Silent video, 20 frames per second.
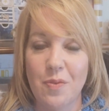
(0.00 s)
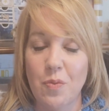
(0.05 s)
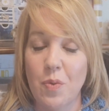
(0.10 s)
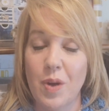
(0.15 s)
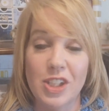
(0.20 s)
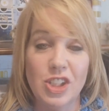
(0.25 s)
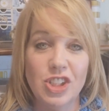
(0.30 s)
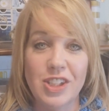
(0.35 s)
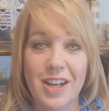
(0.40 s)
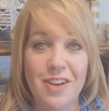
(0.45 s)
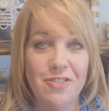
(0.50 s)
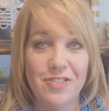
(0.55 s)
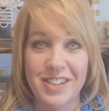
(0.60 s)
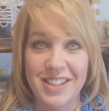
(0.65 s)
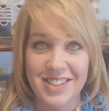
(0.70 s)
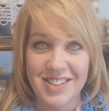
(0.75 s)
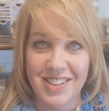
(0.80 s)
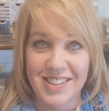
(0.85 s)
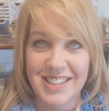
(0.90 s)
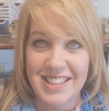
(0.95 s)
watch
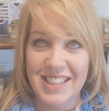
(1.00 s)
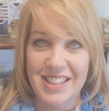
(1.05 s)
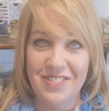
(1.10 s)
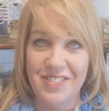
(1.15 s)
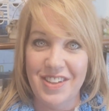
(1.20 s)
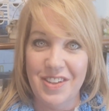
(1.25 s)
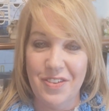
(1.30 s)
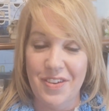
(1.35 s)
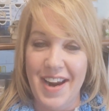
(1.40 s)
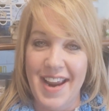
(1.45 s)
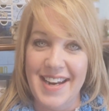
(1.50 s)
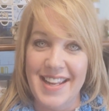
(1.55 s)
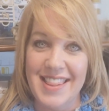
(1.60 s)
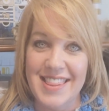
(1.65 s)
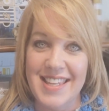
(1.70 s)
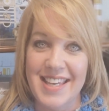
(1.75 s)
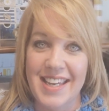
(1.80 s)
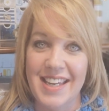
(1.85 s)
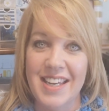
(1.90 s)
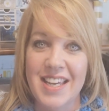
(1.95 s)
Netflix on TV or
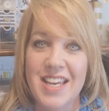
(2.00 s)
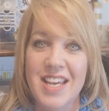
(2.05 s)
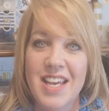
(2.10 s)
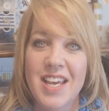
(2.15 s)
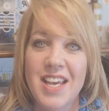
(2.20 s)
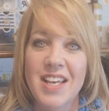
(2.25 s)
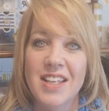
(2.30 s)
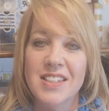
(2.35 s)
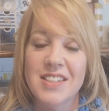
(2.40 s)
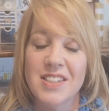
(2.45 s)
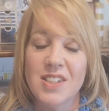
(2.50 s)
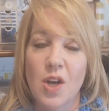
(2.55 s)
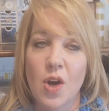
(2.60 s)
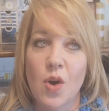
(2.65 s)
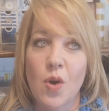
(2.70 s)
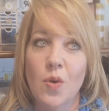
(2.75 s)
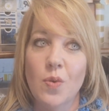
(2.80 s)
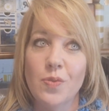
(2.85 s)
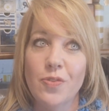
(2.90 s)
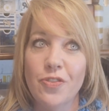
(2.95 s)
anything.
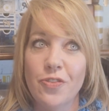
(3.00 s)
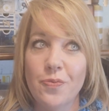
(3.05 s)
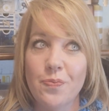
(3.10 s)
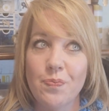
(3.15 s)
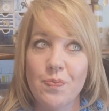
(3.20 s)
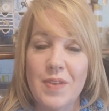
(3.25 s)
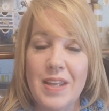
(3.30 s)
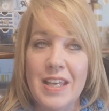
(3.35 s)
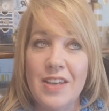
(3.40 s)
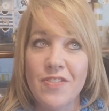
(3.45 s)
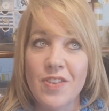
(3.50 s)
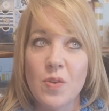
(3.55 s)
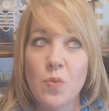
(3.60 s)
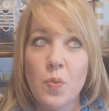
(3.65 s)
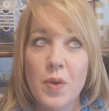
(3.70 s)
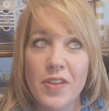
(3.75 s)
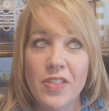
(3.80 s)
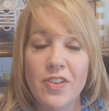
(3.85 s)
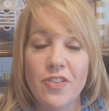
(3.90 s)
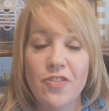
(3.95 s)
So even
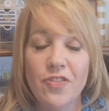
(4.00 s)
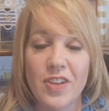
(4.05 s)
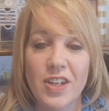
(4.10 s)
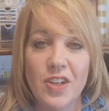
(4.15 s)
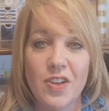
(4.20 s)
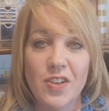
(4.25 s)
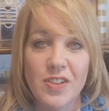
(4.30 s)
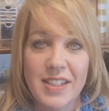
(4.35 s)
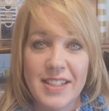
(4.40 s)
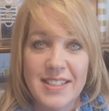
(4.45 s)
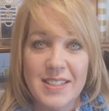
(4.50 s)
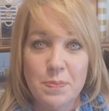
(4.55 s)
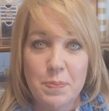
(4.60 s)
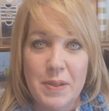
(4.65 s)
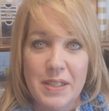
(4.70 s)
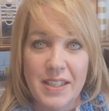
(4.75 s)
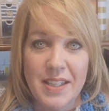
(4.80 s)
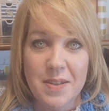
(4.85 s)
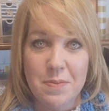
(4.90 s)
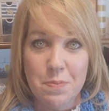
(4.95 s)
with a video that's
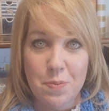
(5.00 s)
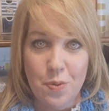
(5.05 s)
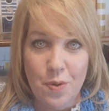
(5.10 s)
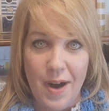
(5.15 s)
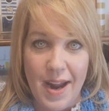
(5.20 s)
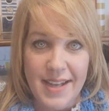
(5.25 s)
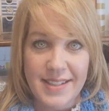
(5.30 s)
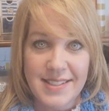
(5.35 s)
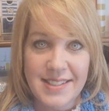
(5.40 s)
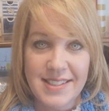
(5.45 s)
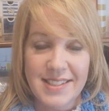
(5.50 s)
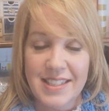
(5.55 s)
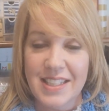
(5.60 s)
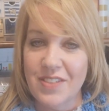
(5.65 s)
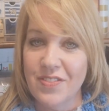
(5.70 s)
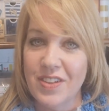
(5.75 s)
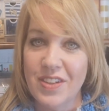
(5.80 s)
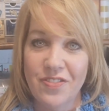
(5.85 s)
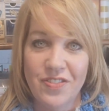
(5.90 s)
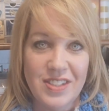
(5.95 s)
been compressed,
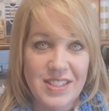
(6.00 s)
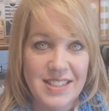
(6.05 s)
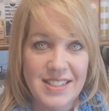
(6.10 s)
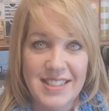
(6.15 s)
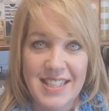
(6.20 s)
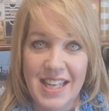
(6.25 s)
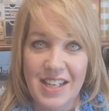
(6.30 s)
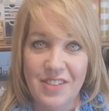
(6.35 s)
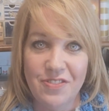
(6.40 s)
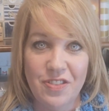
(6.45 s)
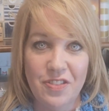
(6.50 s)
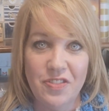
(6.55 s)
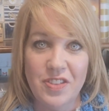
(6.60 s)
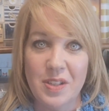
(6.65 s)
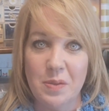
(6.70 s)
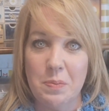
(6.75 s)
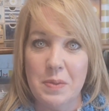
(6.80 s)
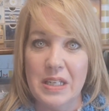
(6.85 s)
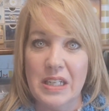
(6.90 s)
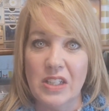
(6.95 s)
even if it's a
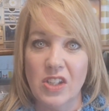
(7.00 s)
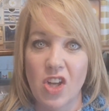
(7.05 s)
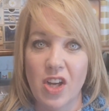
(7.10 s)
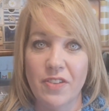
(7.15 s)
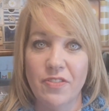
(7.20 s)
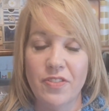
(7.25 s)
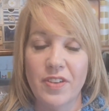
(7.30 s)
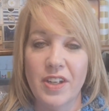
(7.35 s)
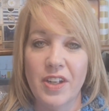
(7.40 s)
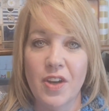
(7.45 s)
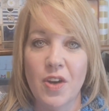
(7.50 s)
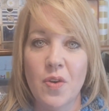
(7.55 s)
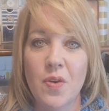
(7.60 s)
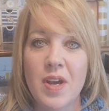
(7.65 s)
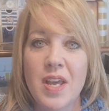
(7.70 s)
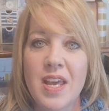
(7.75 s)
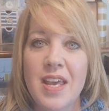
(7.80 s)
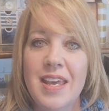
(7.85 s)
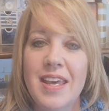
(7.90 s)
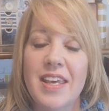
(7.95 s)
10-15 minute long video,
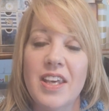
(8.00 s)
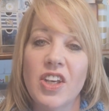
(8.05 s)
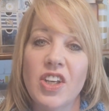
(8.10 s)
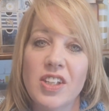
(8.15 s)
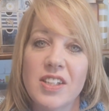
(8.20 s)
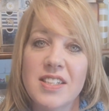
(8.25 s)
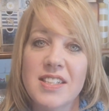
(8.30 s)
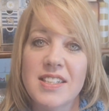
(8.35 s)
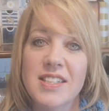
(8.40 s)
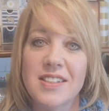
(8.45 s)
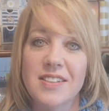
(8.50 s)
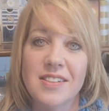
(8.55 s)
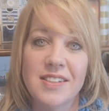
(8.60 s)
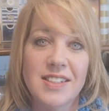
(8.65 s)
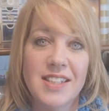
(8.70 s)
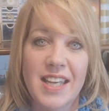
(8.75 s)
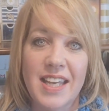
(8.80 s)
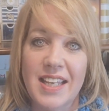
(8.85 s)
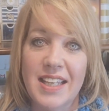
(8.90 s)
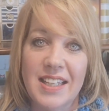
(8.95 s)
it could still
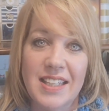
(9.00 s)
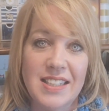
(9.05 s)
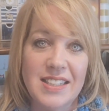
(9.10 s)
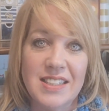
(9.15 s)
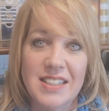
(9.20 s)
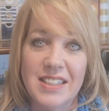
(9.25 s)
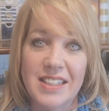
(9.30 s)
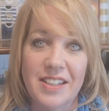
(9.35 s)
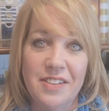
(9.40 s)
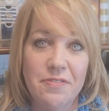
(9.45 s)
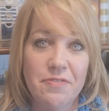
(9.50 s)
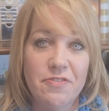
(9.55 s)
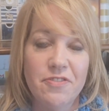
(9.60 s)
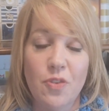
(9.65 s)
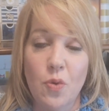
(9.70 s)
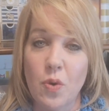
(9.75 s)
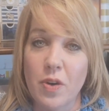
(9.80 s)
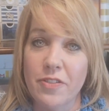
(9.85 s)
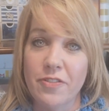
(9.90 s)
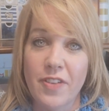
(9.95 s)
take easily
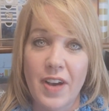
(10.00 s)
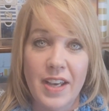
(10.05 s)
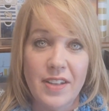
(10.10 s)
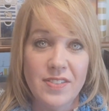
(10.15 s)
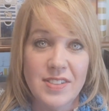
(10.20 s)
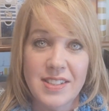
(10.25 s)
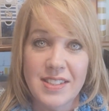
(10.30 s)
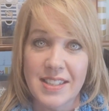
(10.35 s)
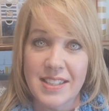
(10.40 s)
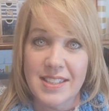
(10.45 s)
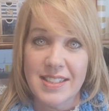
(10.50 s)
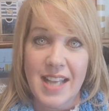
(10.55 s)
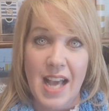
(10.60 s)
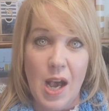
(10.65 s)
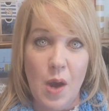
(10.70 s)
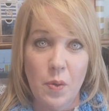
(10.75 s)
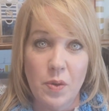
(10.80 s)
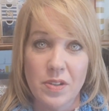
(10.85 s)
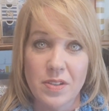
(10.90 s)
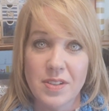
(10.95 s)
4, 5, 6
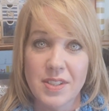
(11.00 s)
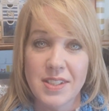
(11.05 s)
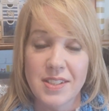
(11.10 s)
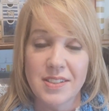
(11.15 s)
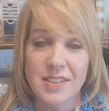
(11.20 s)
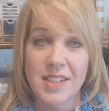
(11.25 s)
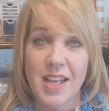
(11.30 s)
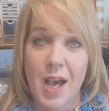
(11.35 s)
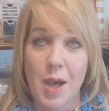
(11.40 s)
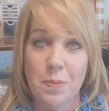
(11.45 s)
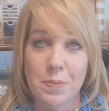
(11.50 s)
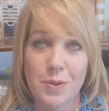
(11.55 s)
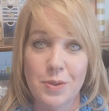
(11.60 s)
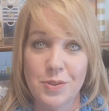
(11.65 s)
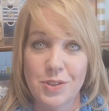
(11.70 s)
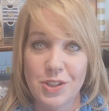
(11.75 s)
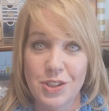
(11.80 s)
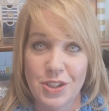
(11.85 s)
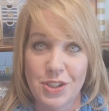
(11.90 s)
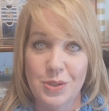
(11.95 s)
hours to
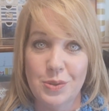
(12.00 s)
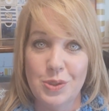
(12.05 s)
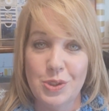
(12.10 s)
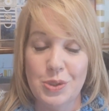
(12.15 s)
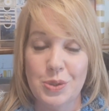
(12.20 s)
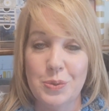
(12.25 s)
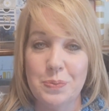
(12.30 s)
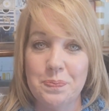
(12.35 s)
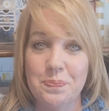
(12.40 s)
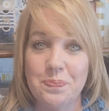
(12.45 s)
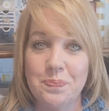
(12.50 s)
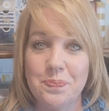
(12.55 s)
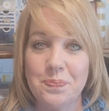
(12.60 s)
upload to YouTube.